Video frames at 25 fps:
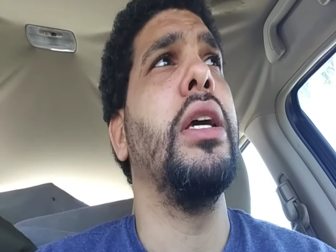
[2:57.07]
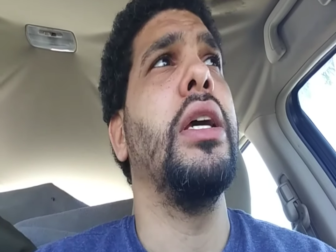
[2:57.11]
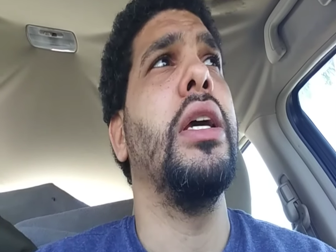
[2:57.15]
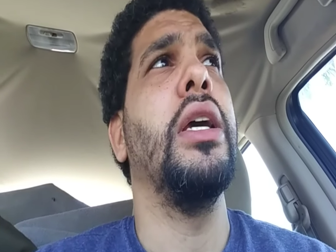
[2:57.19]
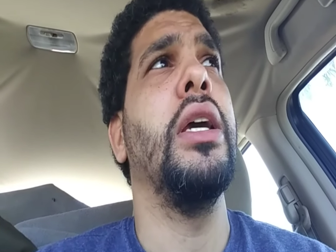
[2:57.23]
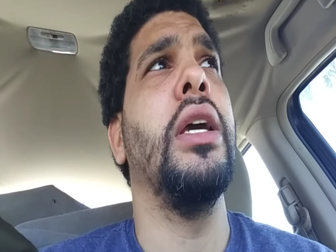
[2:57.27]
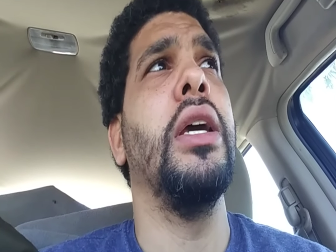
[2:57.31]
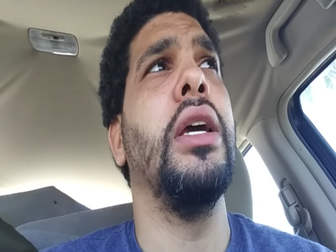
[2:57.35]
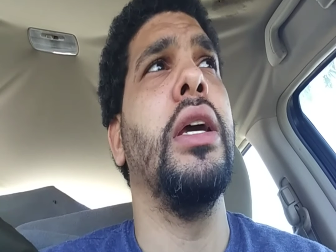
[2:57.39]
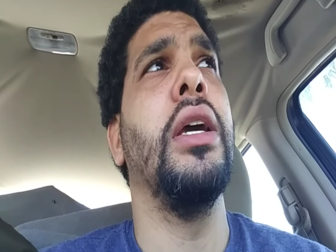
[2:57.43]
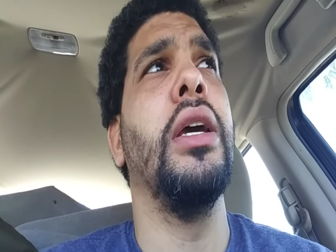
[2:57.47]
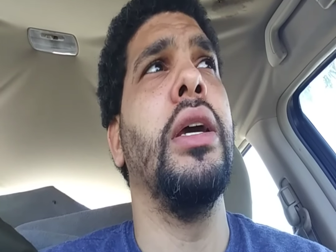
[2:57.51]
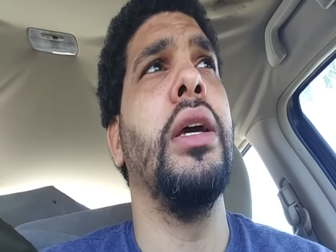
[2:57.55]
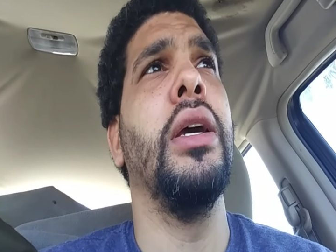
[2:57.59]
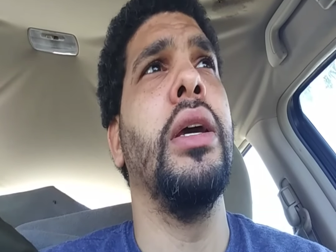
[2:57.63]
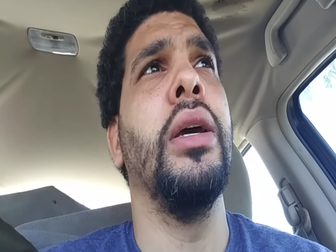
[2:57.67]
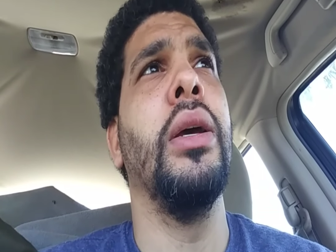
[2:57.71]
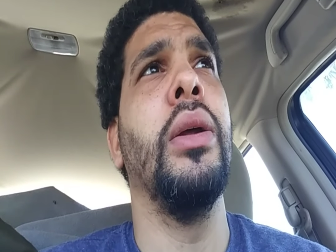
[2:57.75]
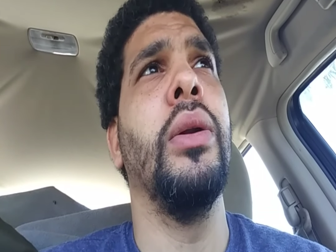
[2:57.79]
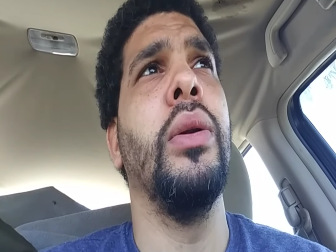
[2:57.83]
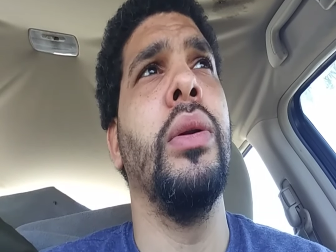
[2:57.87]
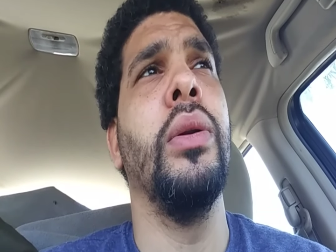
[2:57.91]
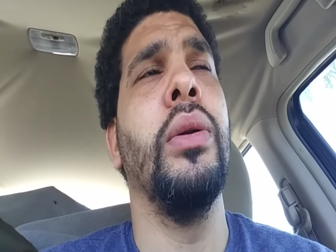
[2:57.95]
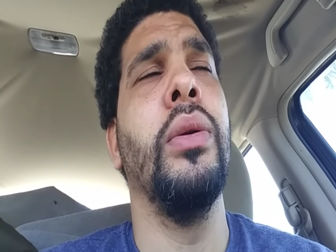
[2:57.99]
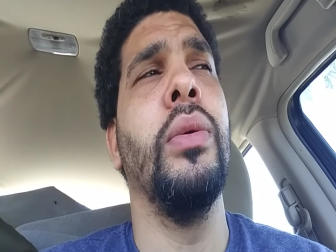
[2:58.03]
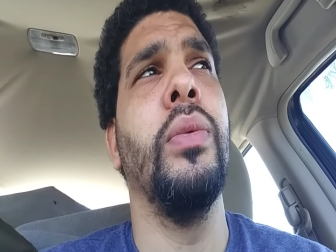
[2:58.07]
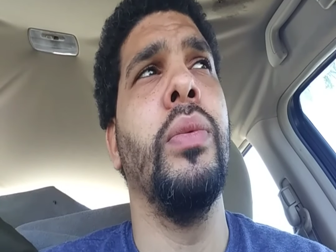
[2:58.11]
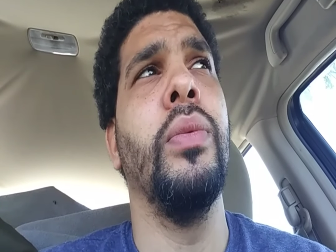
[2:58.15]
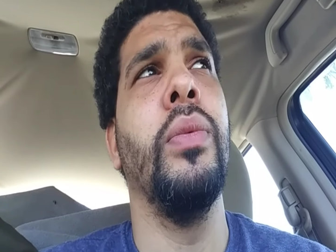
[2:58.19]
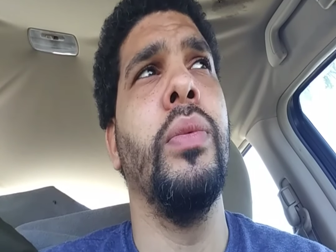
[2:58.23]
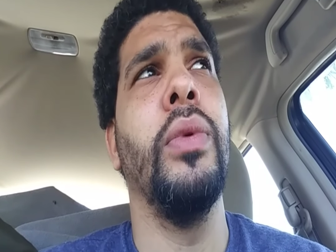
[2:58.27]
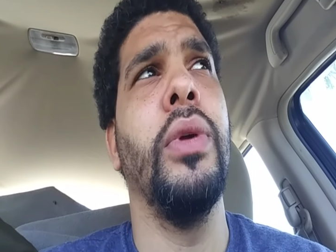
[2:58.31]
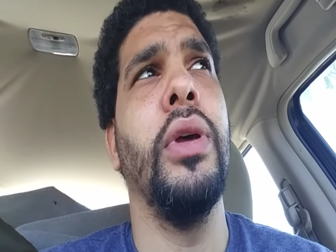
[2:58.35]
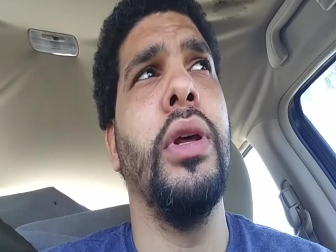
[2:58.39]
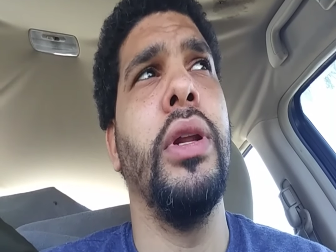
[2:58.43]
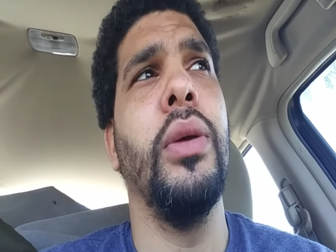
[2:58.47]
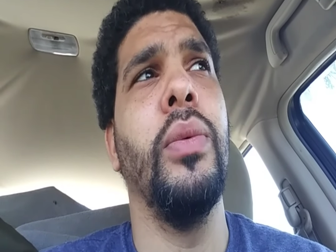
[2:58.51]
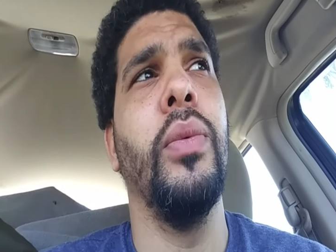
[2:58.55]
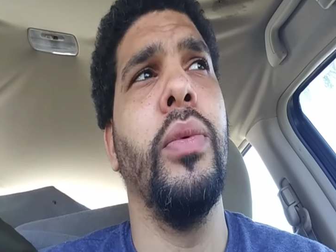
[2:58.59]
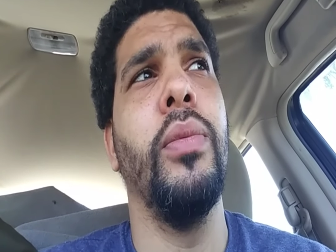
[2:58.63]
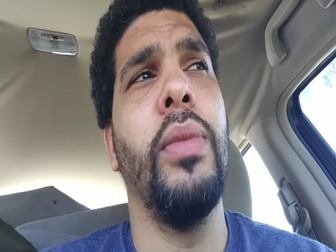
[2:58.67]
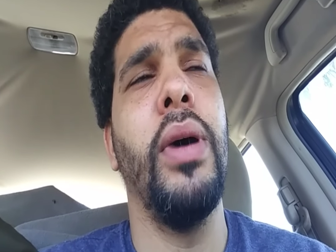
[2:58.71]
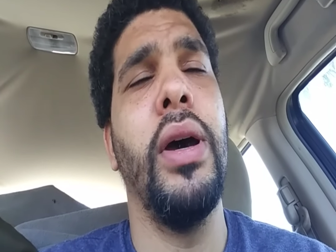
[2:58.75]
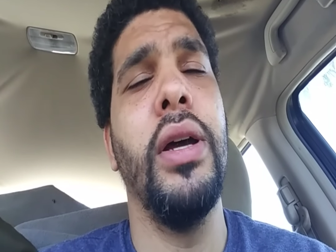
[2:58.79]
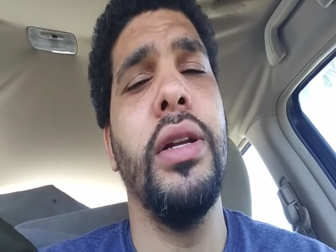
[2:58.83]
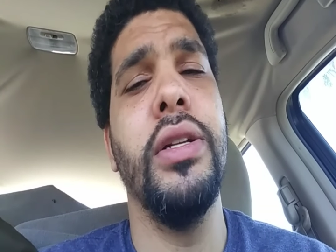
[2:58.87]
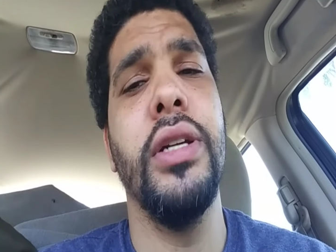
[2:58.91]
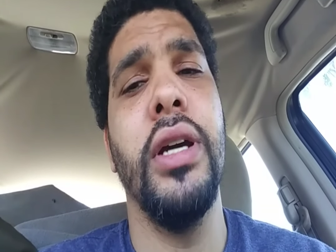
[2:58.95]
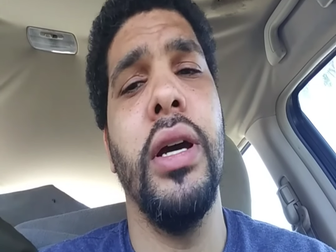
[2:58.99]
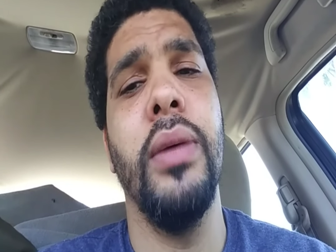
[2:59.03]
and and then with
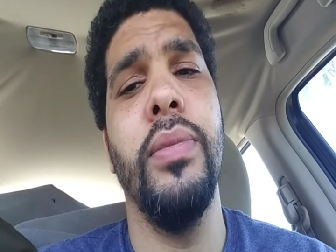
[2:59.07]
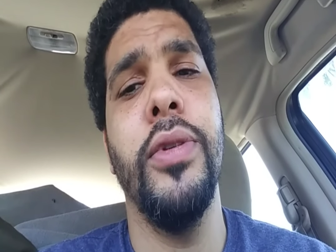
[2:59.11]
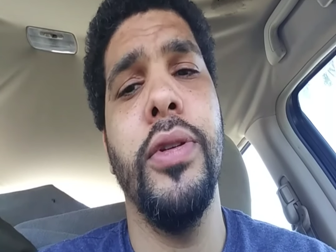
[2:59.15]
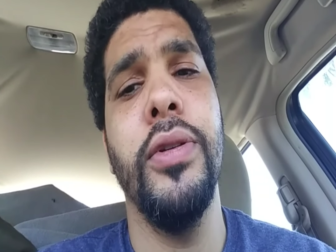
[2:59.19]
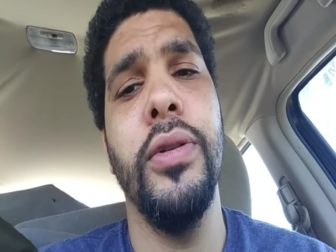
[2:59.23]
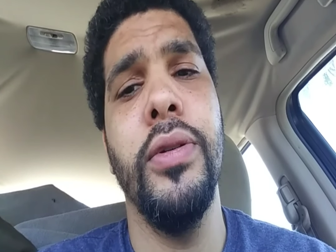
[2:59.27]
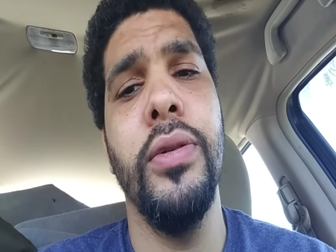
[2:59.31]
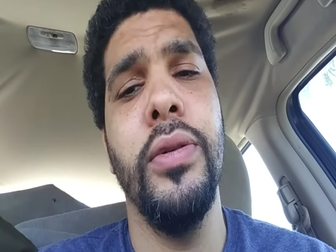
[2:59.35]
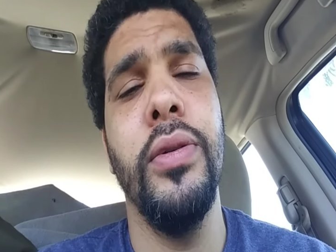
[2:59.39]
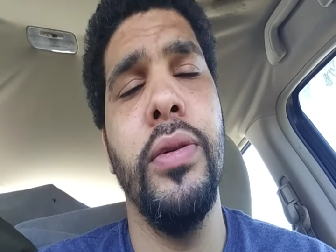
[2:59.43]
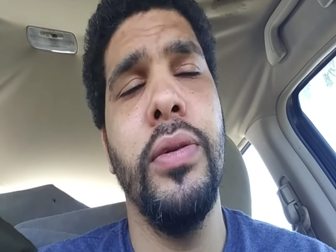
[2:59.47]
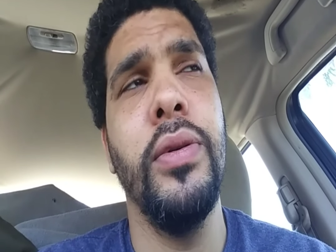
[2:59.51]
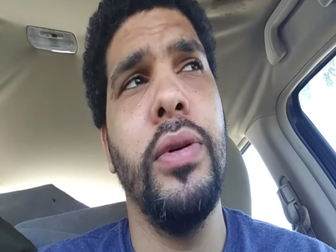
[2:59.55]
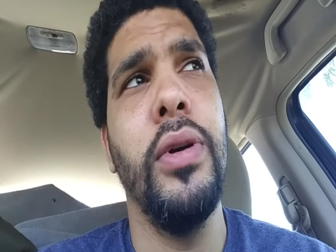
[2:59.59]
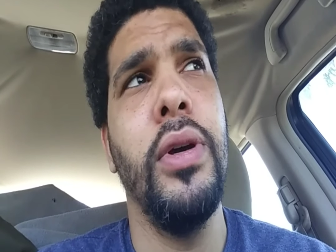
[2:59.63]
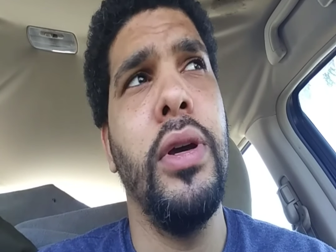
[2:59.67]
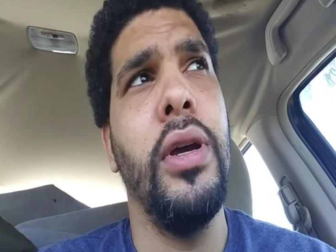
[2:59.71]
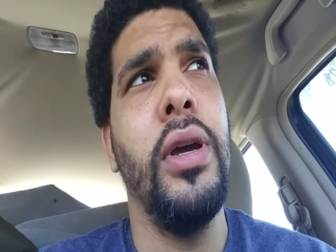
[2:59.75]
my job too,